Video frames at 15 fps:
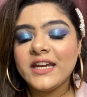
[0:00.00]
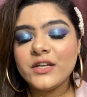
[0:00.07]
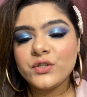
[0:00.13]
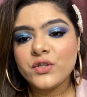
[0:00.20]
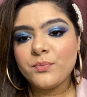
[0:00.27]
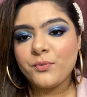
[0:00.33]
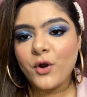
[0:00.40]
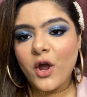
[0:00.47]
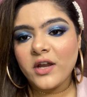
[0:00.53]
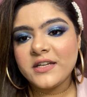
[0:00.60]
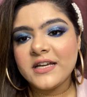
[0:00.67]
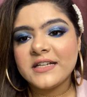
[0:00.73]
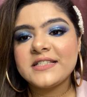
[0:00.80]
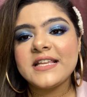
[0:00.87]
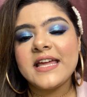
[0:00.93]
into the
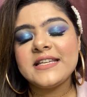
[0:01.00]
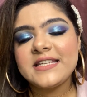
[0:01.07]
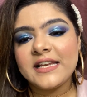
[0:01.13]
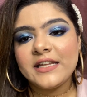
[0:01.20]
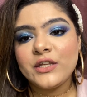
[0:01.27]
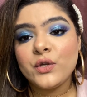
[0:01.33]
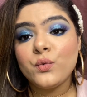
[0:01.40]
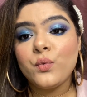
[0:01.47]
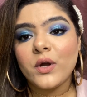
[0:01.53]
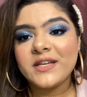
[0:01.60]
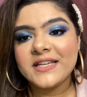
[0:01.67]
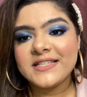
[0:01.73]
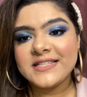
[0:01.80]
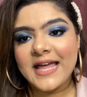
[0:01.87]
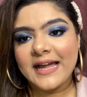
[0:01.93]
products and telling you
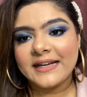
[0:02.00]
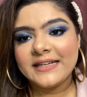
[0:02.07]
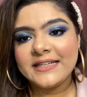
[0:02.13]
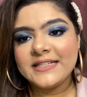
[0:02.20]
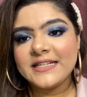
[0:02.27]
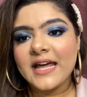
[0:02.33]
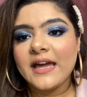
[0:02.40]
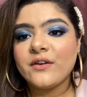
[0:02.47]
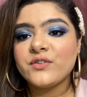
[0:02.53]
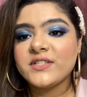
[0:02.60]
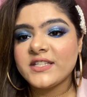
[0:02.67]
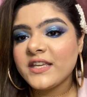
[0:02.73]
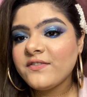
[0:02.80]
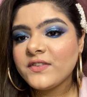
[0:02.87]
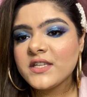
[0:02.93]
what exactly did I
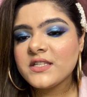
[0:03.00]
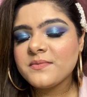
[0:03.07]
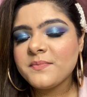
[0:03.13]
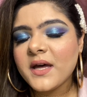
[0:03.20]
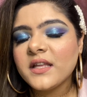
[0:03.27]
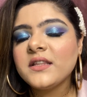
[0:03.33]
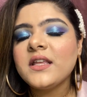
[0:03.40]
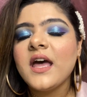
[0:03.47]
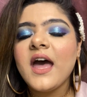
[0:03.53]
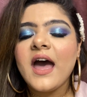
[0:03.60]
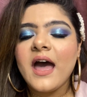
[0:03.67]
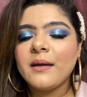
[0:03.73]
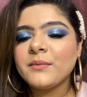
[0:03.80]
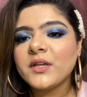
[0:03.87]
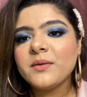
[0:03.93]
receive this month,
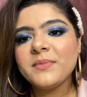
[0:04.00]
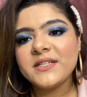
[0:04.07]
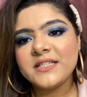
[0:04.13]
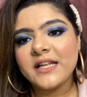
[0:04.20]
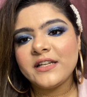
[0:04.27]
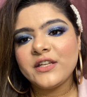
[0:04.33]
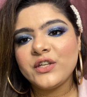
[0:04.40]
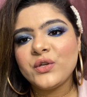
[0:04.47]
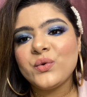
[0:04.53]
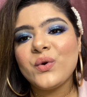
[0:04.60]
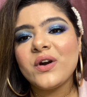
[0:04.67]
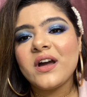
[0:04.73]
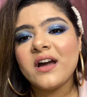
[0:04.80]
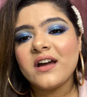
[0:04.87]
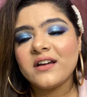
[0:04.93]
I'm going to be telling
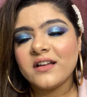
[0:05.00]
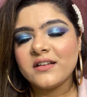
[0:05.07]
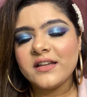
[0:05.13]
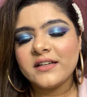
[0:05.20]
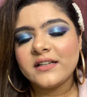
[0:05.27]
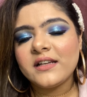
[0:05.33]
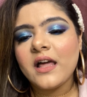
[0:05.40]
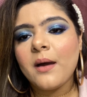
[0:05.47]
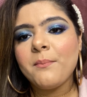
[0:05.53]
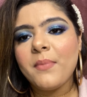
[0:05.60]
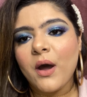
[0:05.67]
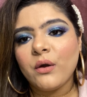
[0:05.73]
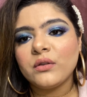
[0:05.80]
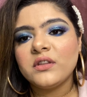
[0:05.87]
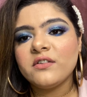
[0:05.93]
you a little
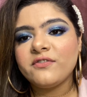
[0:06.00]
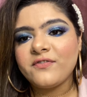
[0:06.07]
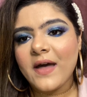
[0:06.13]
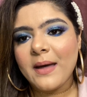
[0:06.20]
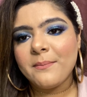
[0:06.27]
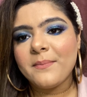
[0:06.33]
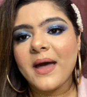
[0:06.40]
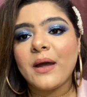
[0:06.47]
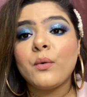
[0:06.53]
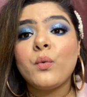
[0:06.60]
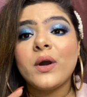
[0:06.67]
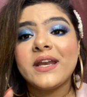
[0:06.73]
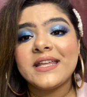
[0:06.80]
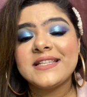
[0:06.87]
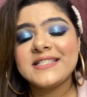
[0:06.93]
about the Fab bag,
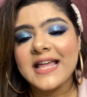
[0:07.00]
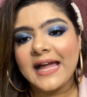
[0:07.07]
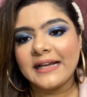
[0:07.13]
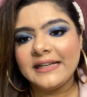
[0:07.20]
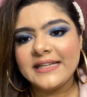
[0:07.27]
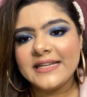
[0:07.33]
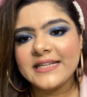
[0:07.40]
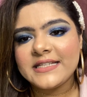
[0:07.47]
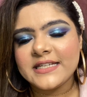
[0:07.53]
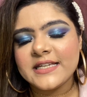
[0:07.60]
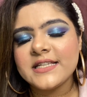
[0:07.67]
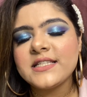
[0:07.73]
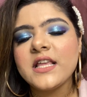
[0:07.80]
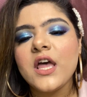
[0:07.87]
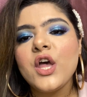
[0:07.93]
what exactly it
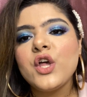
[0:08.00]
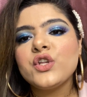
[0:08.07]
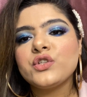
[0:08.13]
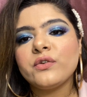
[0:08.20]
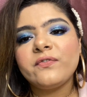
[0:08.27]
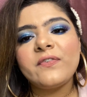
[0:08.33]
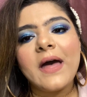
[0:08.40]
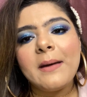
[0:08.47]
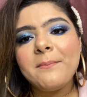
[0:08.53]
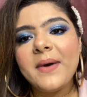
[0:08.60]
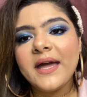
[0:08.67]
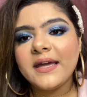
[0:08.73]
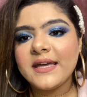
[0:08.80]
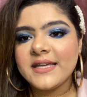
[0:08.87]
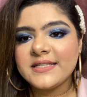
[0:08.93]
is. So Fab
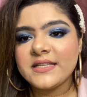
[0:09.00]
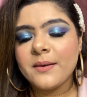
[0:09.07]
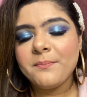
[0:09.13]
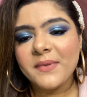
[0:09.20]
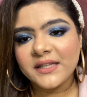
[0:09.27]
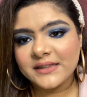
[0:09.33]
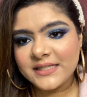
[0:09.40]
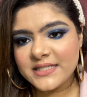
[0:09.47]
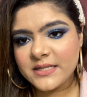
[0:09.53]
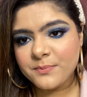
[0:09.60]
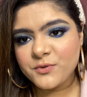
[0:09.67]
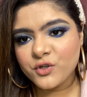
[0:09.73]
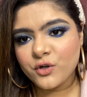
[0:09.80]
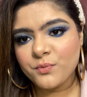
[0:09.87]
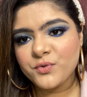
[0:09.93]
bag is a monthly
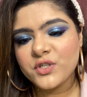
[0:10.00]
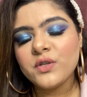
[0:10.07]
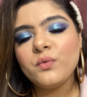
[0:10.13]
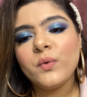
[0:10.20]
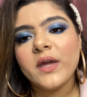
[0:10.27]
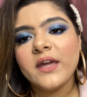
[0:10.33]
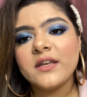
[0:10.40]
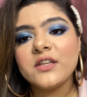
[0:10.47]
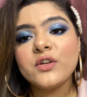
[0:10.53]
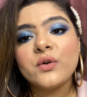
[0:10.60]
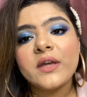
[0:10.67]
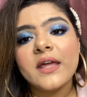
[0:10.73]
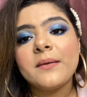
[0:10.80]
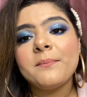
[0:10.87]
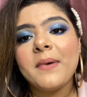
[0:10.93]
subscription wherein you
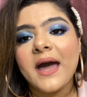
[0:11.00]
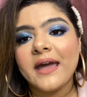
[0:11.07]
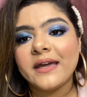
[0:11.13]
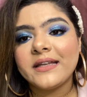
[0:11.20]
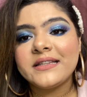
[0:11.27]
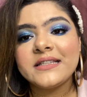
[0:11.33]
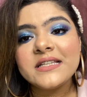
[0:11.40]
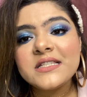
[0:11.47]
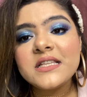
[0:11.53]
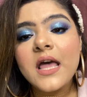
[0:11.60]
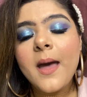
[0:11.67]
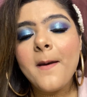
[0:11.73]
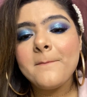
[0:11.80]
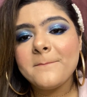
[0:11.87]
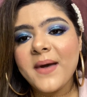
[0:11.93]
can buy this
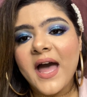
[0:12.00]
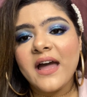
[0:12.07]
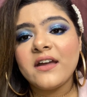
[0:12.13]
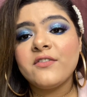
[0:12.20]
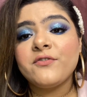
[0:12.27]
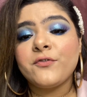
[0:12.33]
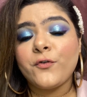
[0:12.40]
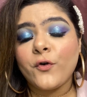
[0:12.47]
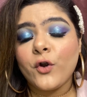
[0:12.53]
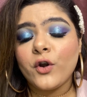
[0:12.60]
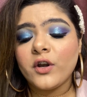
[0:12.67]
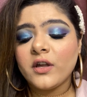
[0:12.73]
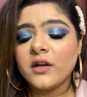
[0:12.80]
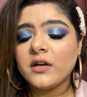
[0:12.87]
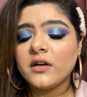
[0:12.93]
bag for